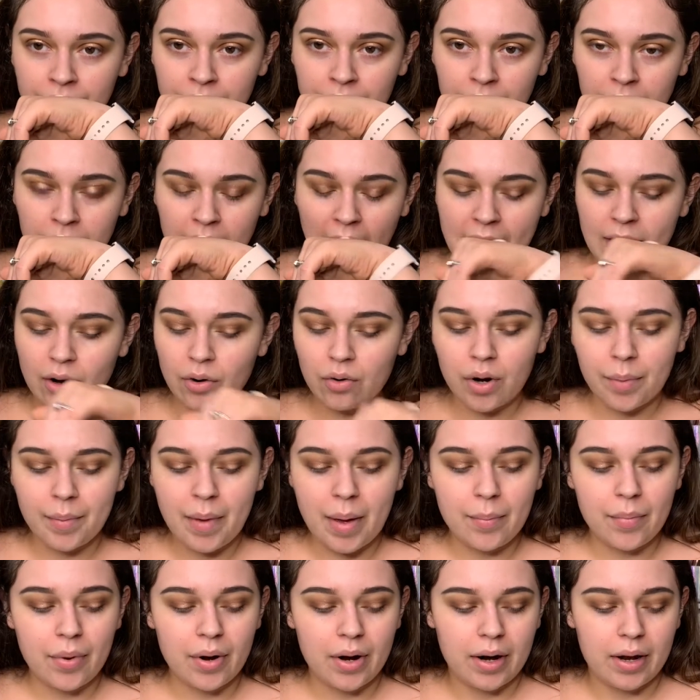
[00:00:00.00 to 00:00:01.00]
I don't
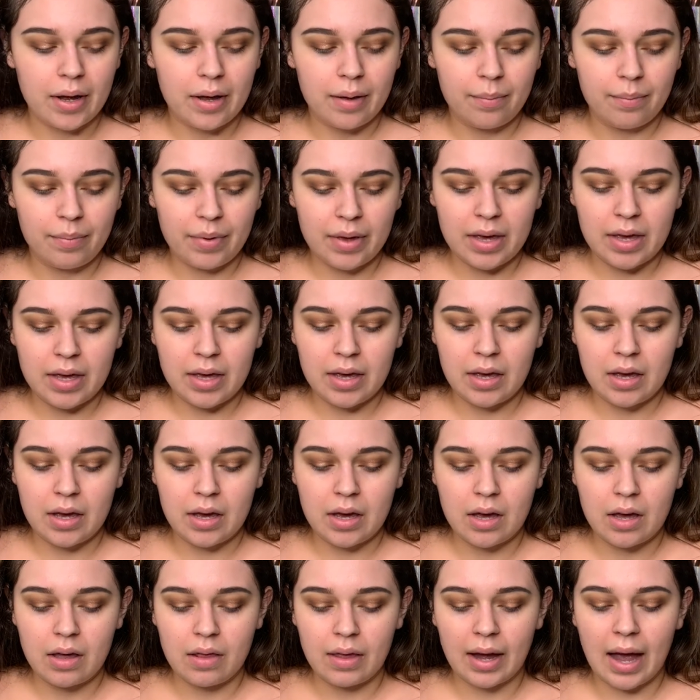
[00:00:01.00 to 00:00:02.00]
remember it being,
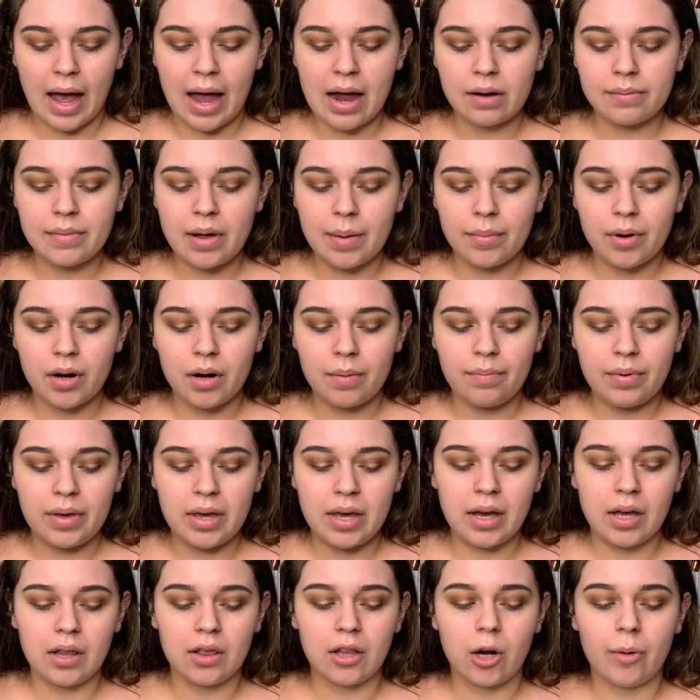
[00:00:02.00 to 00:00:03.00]
like, I remember it
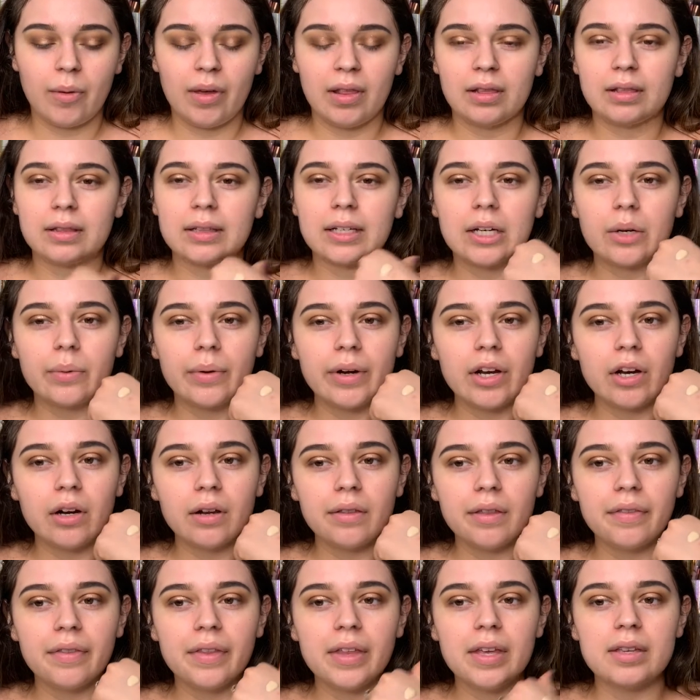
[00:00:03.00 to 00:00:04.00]
being a little bit liquidier
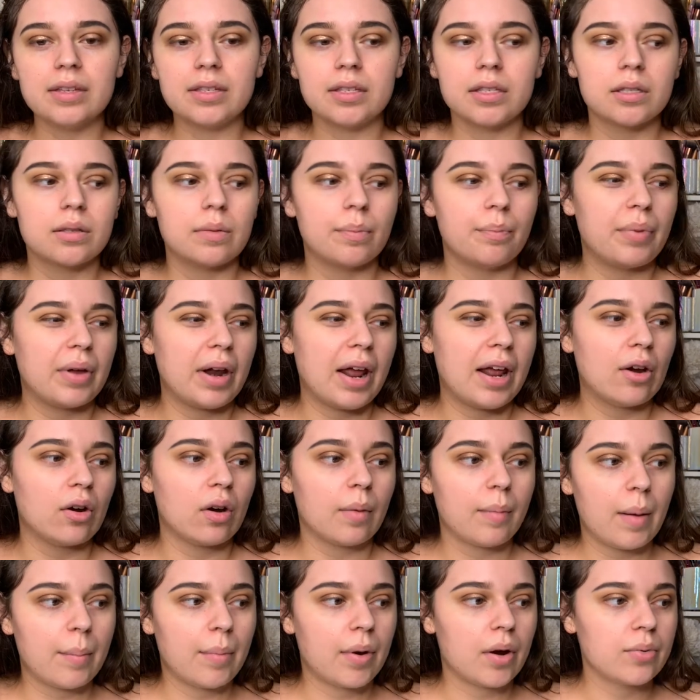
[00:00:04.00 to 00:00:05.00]
than this, but I don't
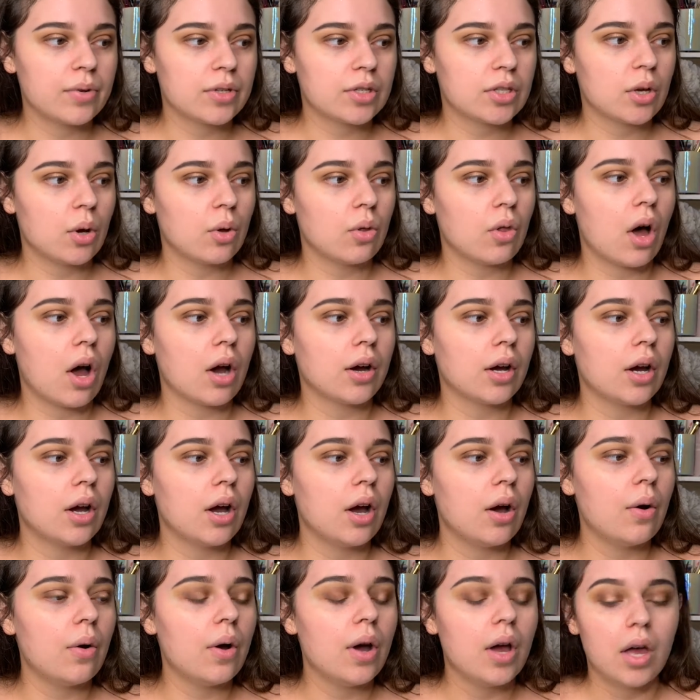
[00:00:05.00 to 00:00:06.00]
remember, it was so long
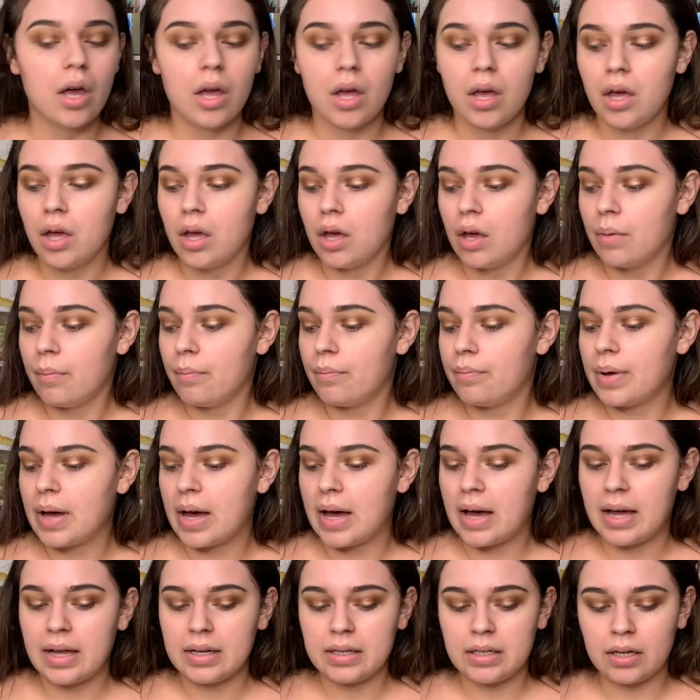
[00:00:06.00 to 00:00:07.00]
ago.
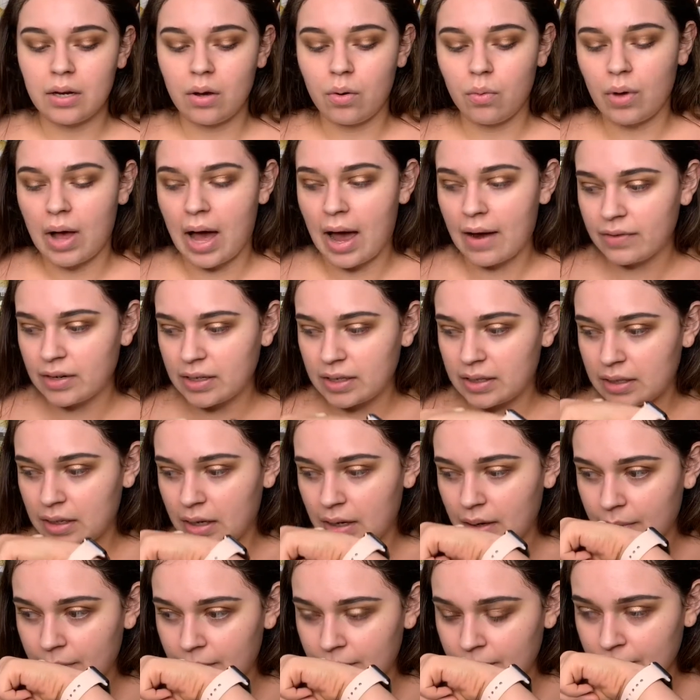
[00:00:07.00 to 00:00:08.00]
But we'll have to
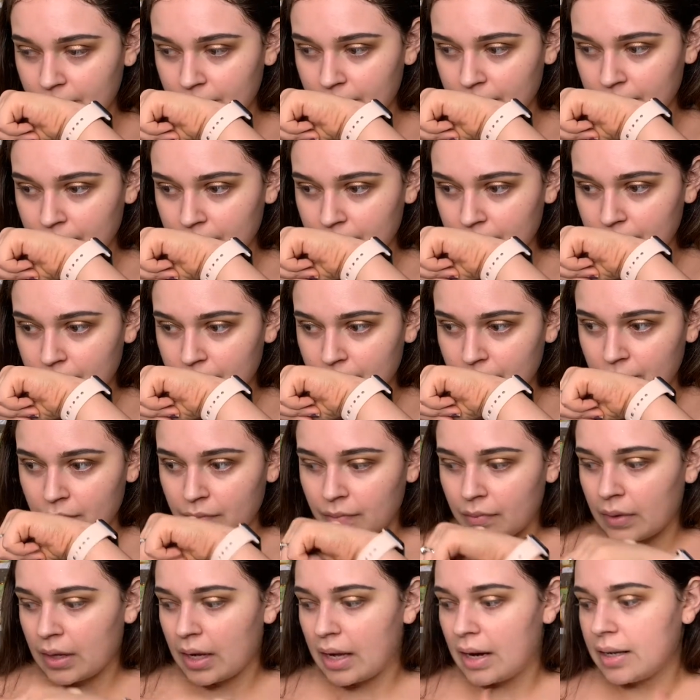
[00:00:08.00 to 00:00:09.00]
see.
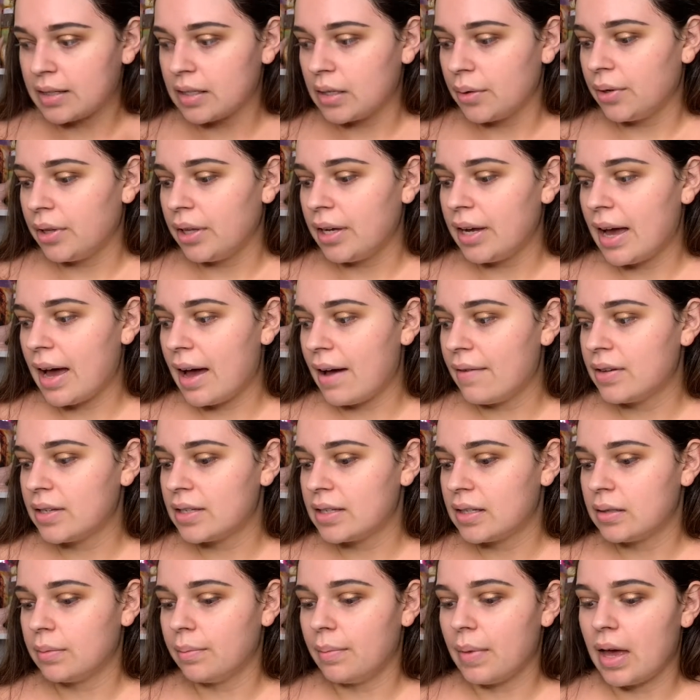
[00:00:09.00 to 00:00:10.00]
It doesn't really have a
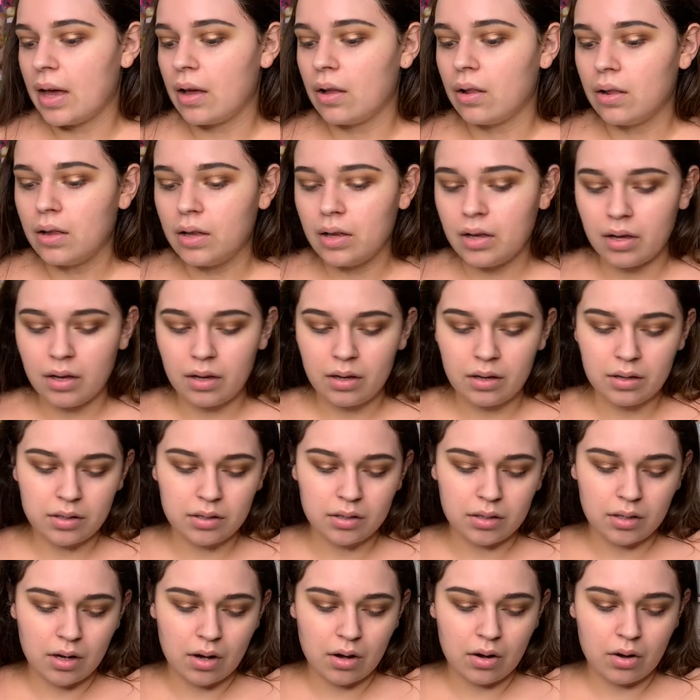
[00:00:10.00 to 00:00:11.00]
smell,
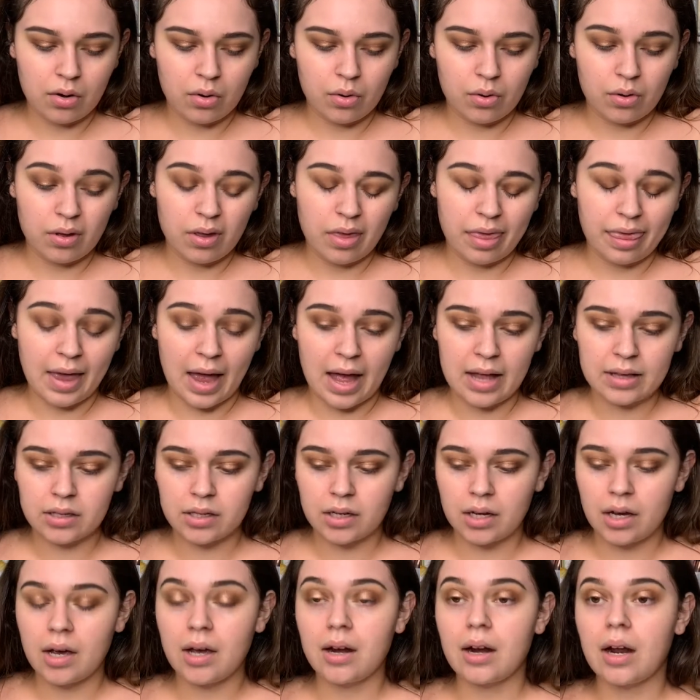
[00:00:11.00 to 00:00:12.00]
so that's
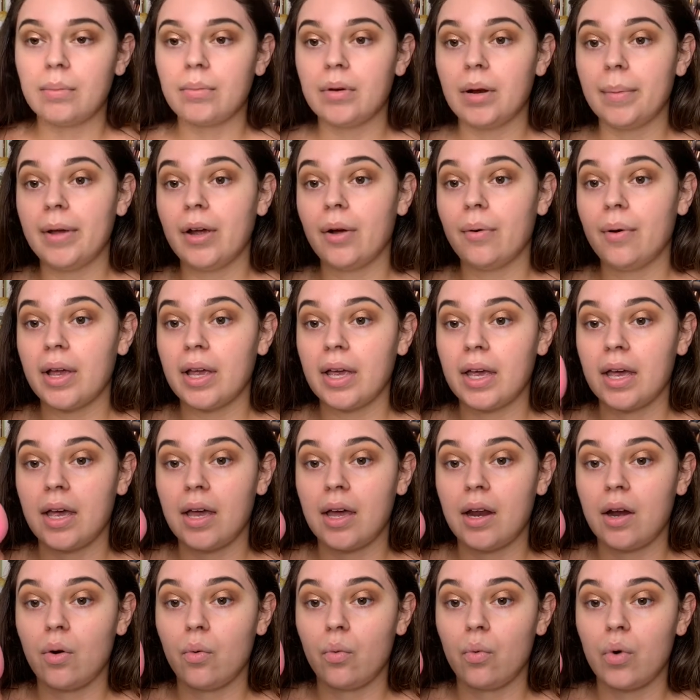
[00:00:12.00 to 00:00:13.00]
good. I'm going to be going
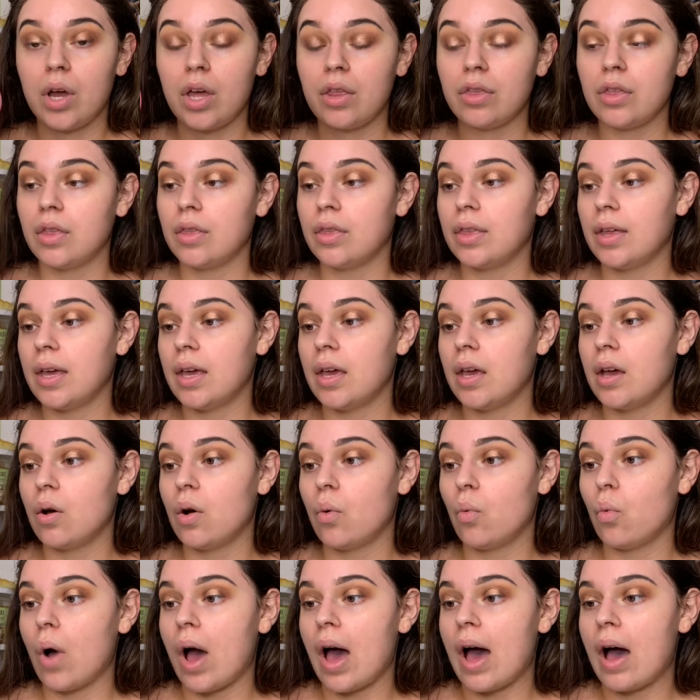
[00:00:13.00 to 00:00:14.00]
in with the
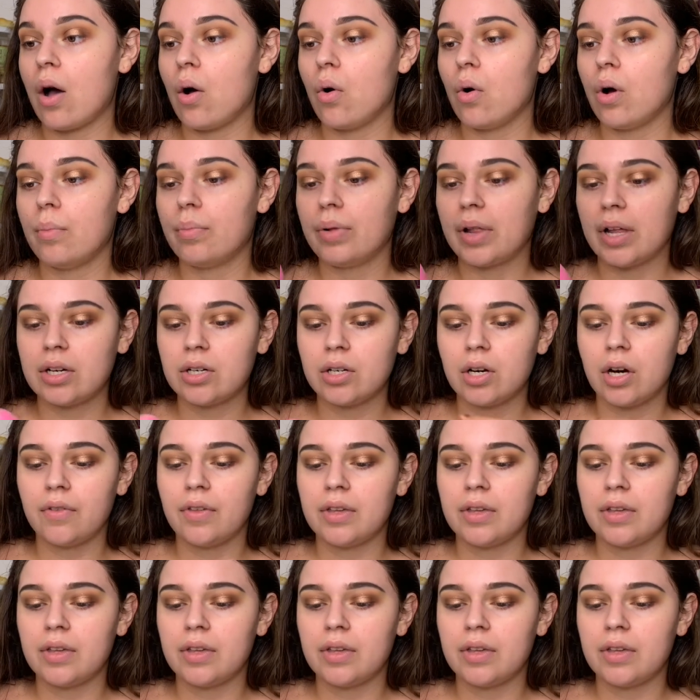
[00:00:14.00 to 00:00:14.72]
Wow blender.